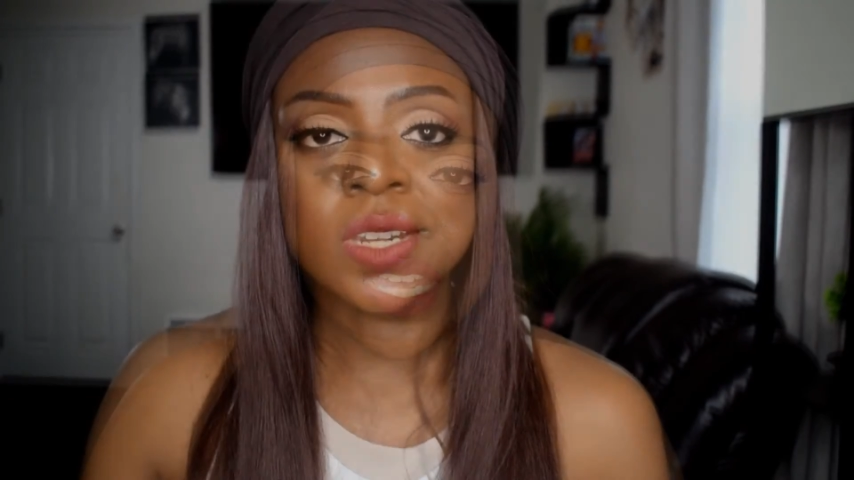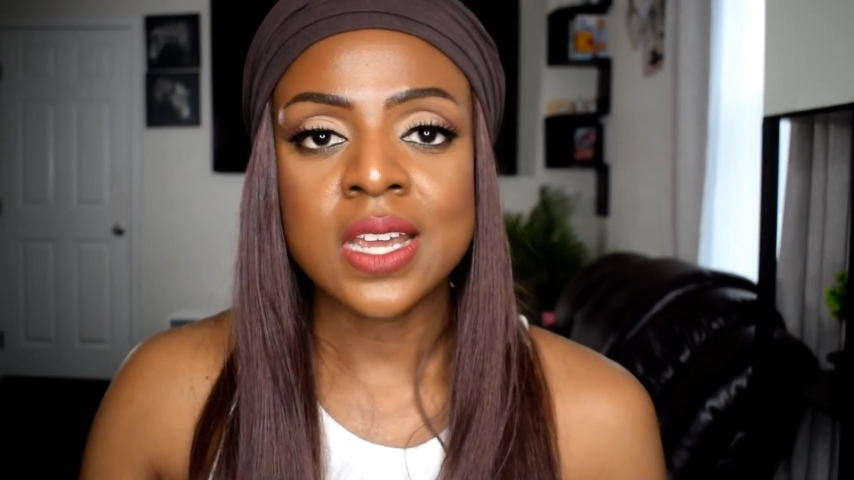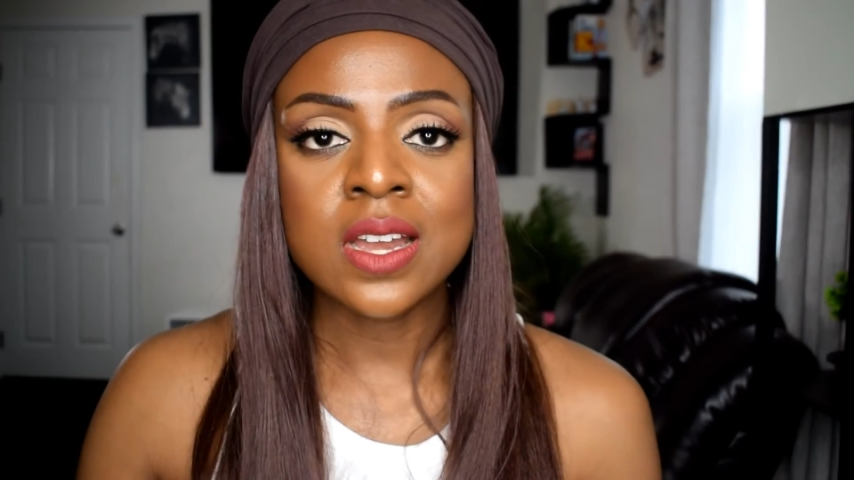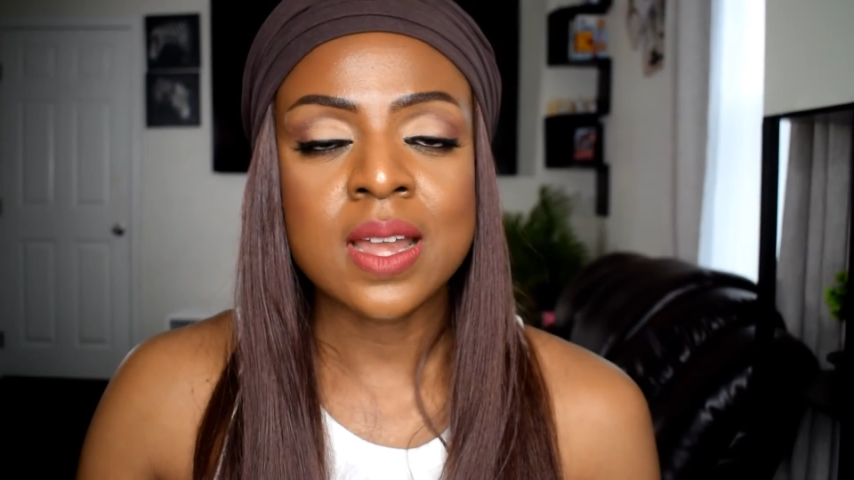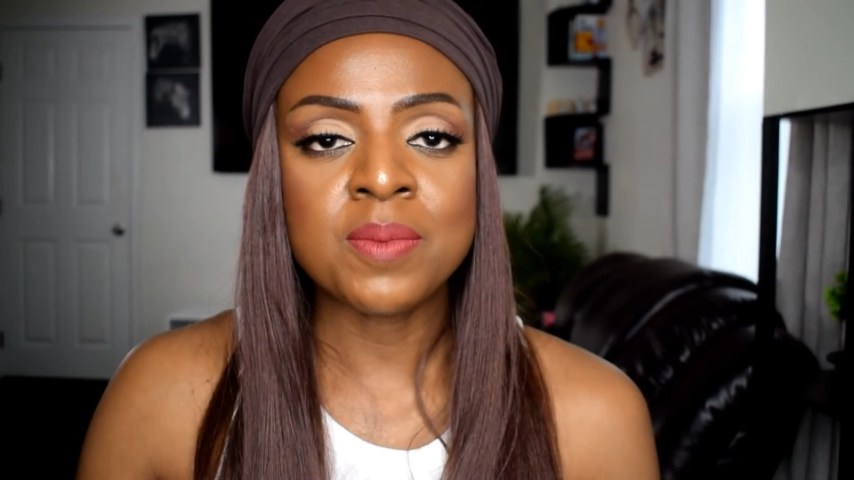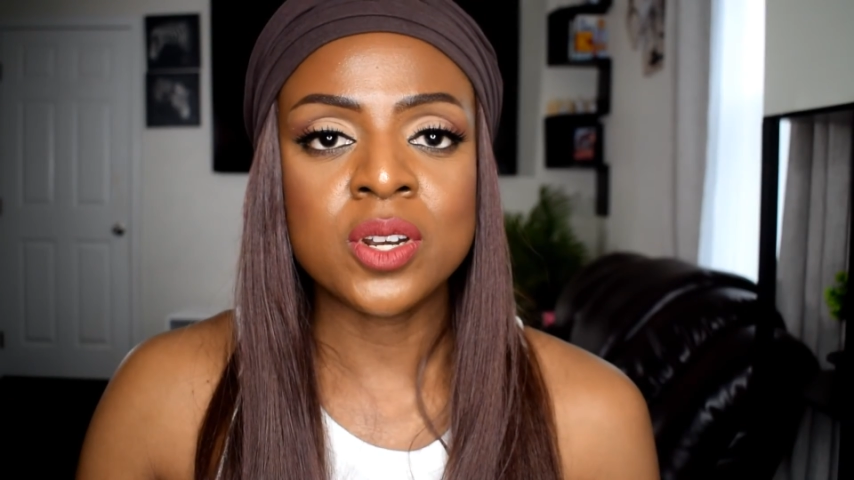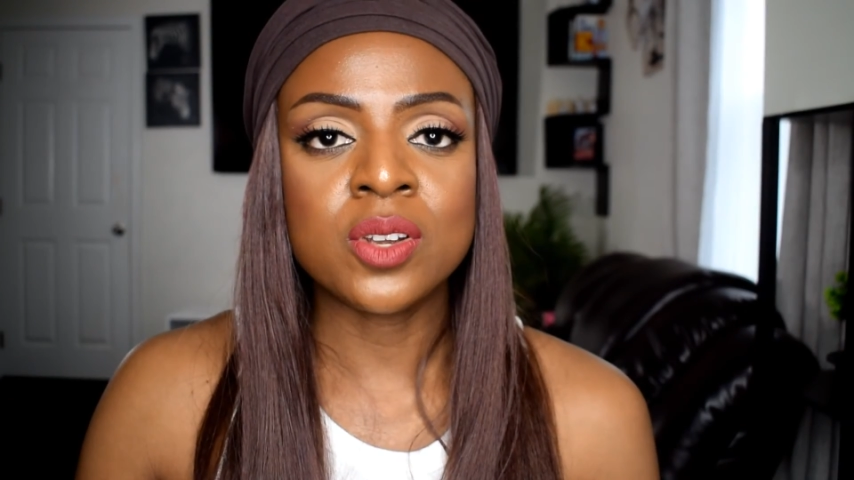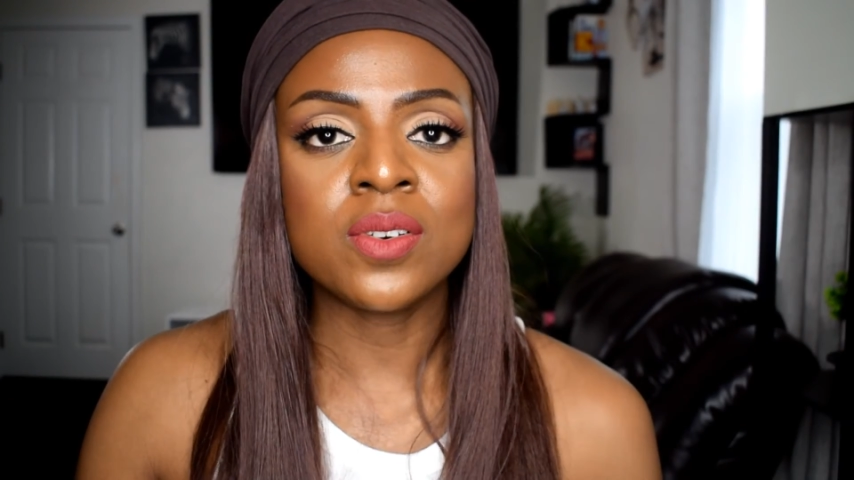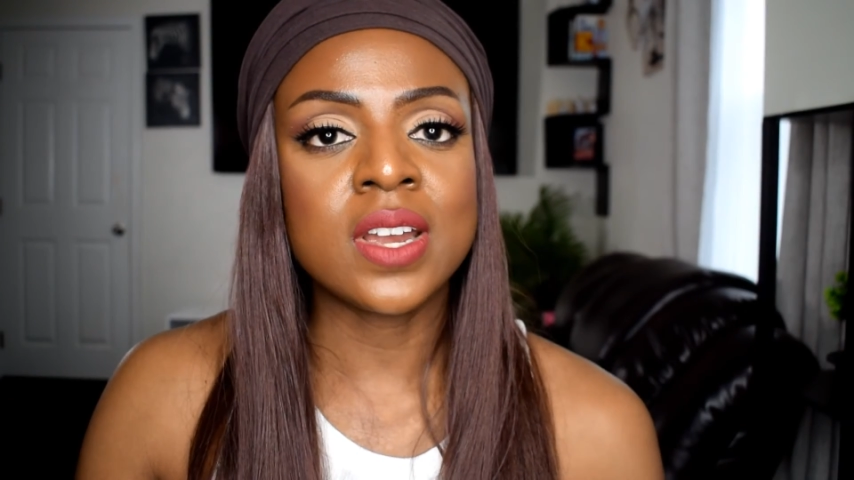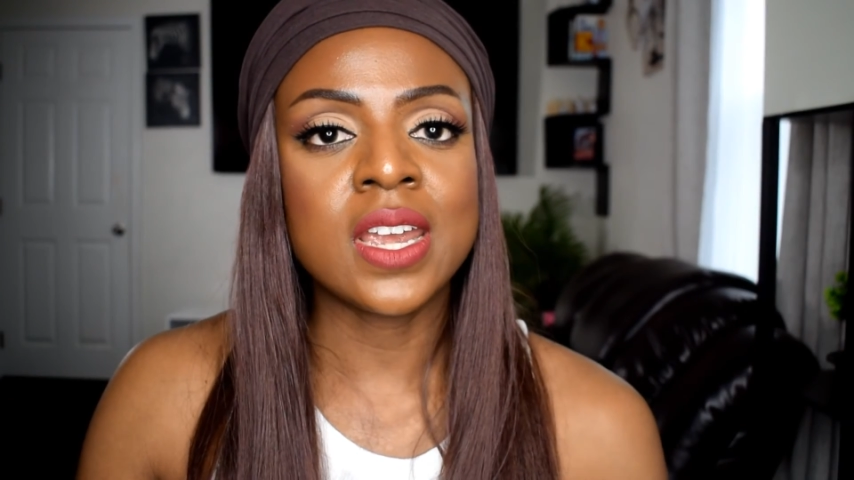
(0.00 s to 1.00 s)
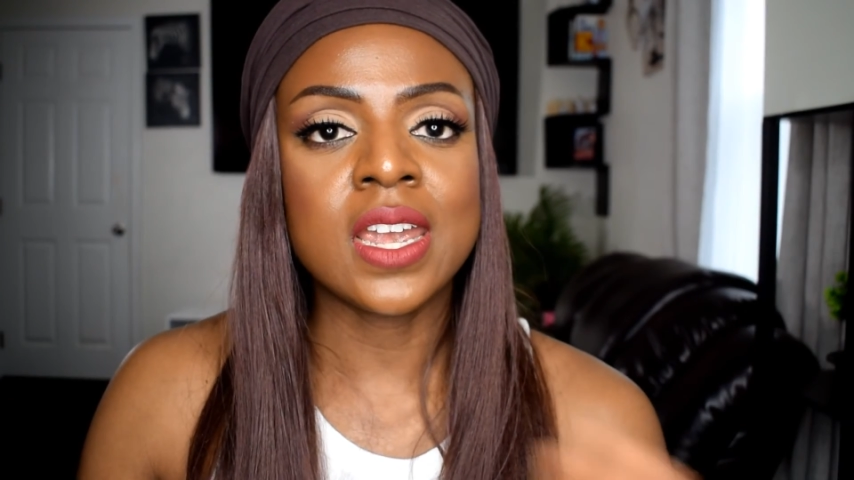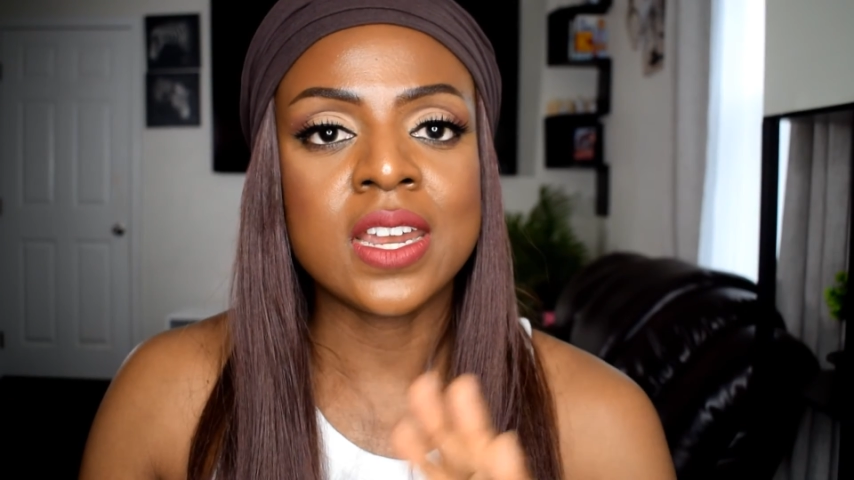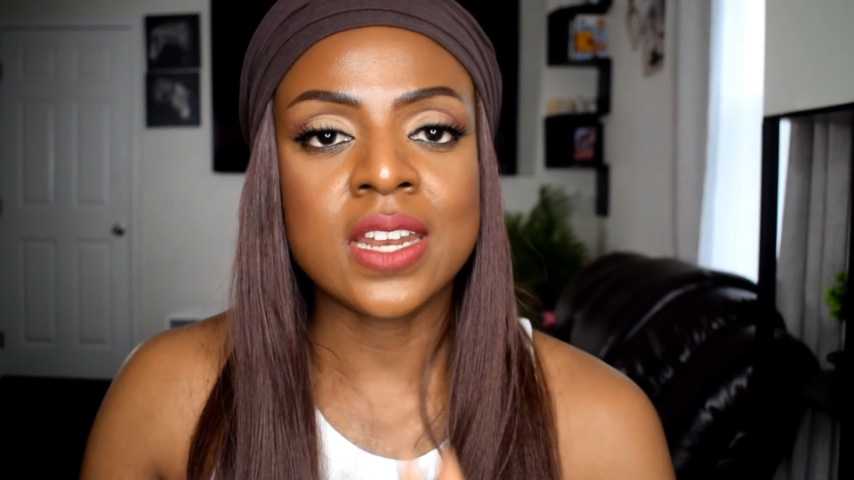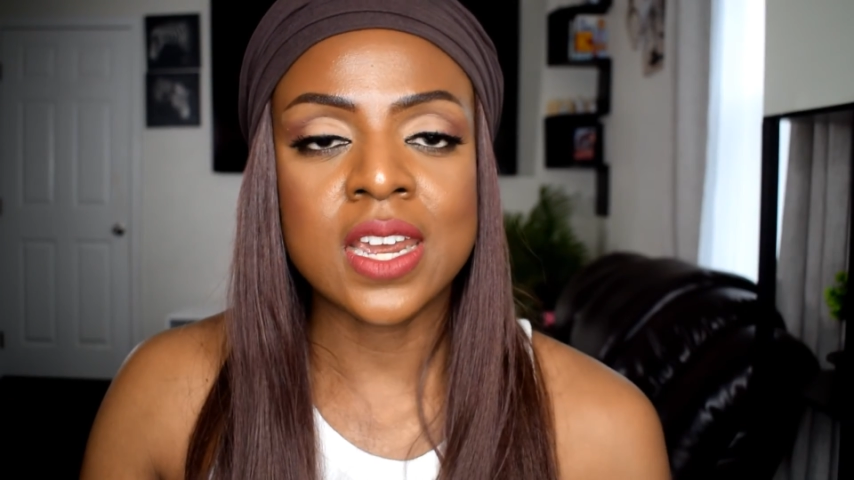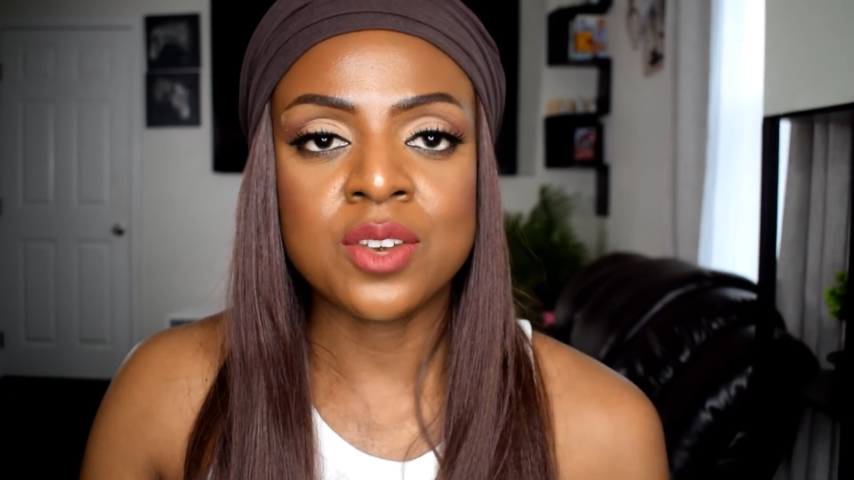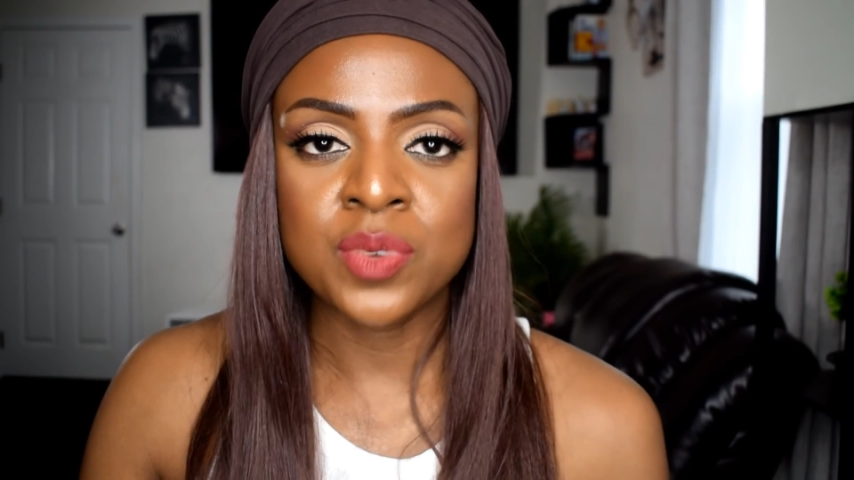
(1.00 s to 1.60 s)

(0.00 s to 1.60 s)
So now I'm going to go ahead and